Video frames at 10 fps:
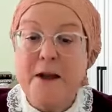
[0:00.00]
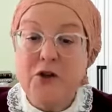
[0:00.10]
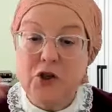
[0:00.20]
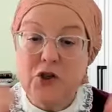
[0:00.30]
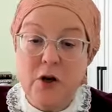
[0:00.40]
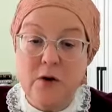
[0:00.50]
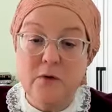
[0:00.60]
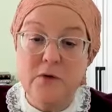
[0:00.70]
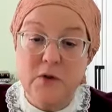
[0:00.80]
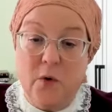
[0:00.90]

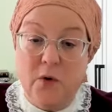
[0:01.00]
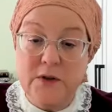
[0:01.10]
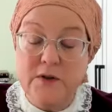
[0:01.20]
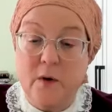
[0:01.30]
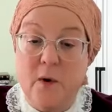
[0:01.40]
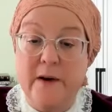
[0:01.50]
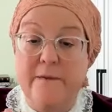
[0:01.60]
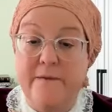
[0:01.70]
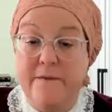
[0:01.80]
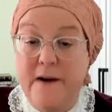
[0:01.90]
shows also on
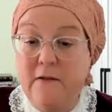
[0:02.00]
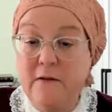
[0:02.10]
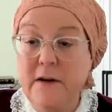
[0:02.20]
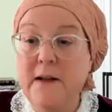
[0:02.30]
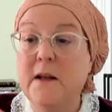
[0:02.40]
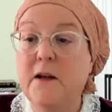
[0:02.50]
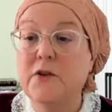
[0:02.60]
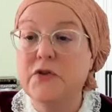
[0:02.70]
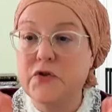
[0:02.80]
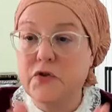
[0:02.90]
a very
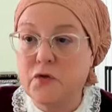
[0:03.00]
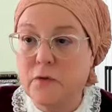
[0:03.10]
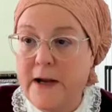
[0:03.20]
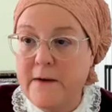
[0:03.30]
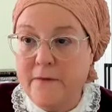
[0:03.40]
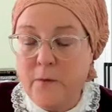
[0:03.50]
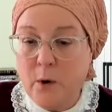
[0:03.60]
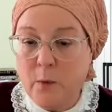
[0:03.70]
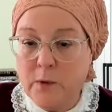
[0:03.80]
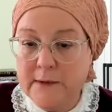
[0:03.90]

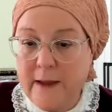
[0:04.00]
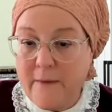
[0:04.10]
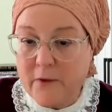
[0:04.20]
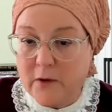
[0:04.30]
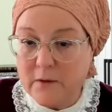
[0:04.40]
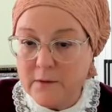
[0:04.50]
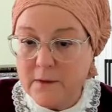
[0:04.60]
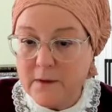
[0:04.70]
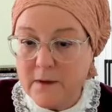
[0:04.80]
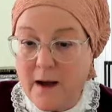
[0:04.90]
straightforward level,
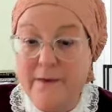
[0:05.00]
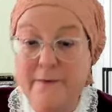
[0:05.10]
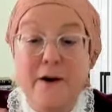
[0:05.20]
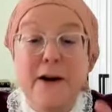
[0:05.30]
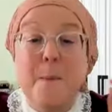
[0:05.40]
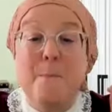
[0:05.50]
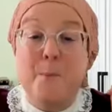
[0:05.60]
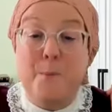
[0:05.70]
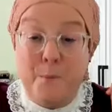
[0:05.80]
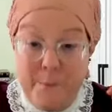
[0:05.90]
on a very
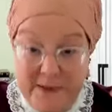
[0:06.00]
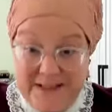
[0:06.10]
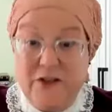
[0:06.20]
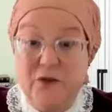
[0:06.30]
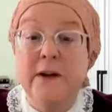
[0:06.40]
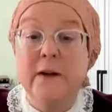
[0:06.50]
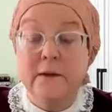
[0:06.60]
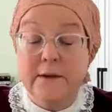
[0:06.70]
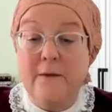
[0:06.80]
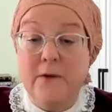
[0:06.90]

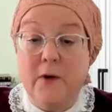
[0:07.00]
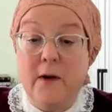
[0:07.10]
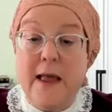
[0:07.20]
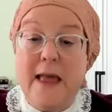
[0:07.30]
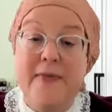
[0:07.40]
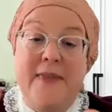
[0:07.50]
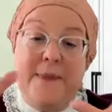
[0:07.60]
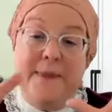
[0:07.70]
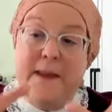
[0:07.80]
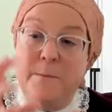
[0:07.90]
material level,
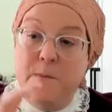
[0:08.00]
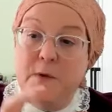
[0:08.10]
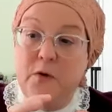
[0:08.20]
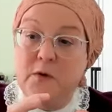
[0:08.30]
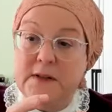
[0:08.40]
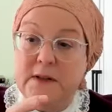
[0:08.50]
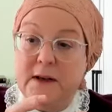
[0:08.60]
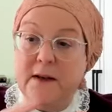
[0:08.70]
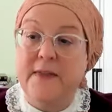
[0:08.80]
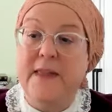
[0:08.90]
that the
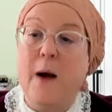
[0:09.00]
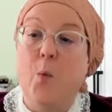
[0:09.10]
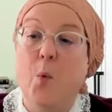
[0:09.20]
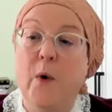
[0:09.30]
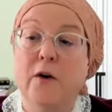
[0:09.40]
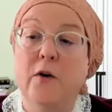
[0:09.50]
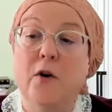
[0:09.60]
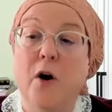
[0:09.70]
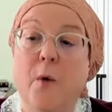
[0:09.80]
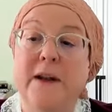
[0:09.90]
music that we're
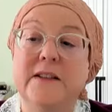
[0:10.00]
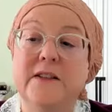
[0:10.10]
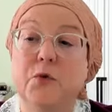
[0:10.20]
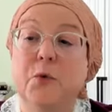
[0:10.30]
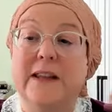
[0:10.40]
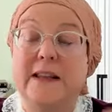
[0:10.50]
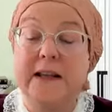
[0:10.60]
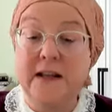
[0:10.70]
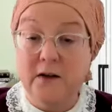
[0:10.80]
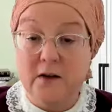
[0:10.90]
going to
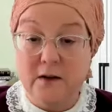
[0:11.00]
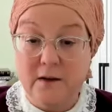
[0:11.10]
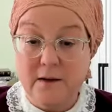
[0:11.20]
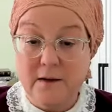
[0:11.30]
hear